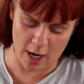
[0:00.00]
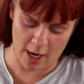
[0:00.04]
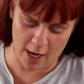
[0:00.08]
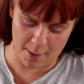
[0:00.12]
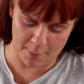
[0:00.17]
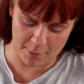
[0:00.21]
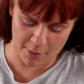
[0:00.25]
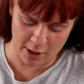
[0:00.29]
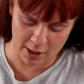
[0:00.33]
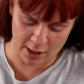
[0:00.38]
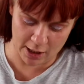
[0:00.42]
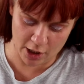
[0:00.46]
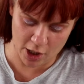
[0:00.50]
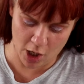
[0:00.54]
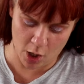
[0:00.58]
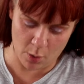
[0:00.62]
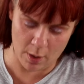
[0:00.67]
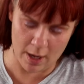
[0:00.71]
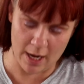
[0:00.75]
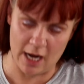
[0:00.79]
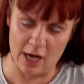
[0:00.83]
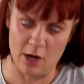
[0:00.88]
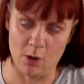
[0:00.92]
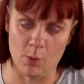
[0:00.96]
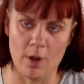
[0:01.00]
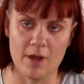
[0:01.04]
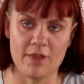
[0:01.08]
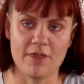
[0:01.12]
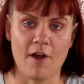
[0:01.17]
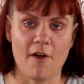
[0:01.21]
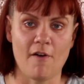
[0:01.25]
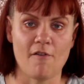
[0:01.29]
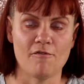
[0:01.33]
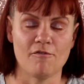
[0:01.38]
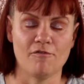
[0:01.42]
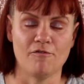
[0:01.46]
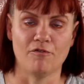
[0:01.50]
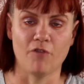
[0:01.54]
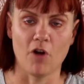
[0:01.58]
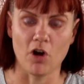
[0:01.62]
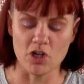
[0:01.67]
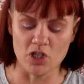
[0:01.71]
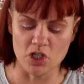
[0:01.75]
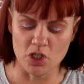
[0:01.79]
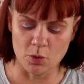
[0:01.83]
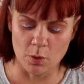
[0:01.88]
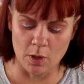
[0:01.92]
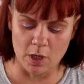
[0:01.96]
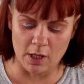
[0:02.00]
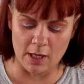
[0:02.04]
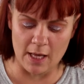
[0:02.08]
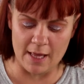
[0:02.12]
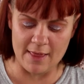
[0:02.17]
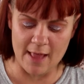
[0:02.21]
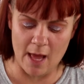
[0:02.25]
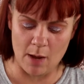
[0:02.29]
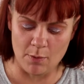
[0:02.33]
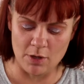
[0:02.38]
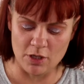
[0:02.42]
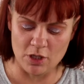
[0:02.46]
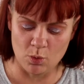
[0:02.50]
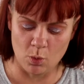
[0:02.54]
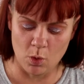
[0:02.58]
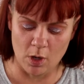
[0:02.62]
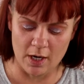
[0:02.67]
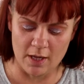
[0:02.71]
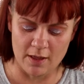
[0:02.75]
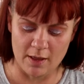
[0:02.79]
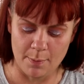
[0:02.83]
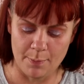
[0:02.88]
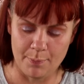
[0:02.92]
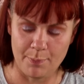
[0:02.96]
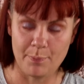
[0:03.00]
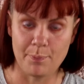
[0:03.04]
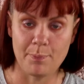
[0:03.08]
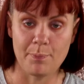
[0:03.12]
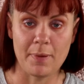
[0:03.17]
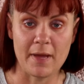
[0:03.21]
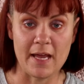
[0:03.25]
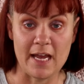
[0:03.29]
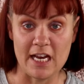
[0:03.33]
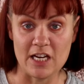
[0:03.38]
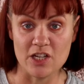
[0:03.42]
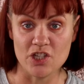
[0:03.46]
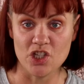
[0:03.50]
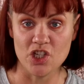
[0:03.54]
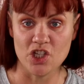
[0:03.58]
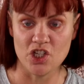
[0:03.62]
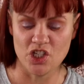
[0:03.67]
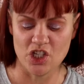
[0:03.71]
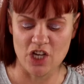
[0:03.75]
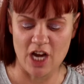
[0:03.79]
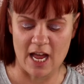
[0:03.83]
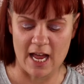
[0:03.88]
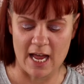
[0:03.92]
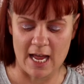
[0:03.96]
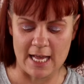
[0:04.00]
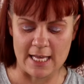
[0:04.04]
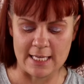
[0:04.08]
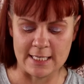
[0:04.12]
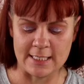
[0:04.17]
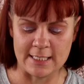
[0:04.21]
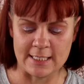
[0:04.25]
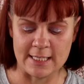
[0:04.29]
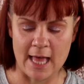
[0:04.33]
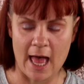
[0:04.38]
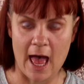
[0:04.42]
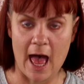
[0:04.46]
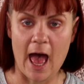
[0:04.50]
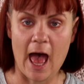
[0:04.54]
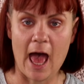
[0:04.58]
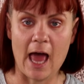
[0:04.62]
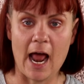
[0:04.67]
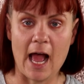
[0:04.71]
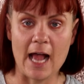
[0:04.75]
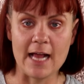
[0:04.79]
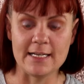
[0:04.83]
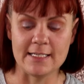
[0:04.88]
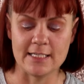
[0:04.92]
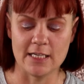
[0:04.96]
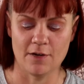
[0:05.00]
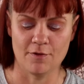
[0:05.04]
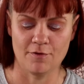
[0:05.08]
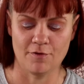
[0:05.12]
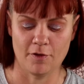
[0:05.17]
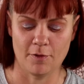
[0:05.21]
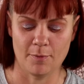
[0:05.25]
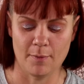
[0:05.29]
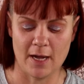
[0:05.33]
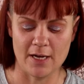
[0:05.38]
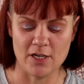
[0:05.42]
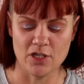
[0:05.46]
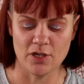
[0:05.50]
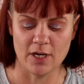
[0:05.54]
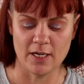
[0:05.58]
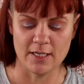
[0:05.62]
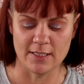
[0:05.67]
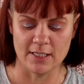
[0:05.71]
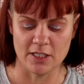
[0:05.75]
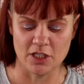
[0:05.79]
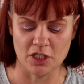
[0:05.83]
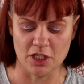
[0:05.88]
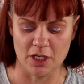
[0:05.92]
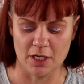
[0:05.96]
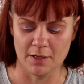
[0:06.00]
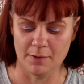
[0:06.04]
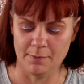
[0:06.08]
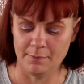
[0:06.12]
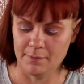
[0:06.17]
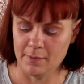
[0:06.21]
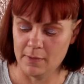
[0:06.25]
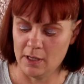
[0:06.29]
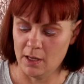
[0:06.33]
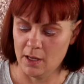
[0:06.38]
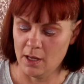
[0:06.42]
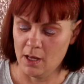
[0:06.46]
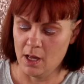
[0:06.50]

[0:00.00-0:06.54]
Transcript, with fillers: and I'm gonna go in with Virtual, and that was one of the peach shades that I did for my transition.